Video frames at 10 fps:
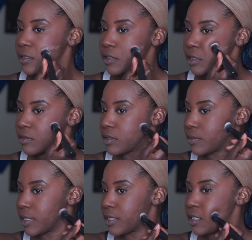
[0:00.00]
So you just wanna
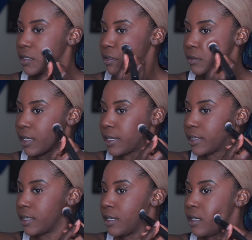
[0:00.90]
make sure you
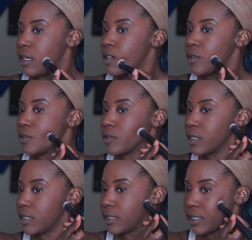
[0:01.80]
like
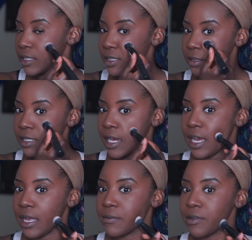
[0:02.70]
really take your
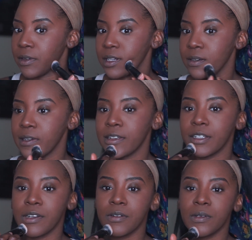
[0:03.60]
time going around
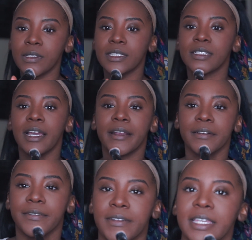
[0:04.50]
your whole
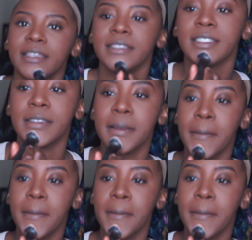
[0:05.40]
entire face.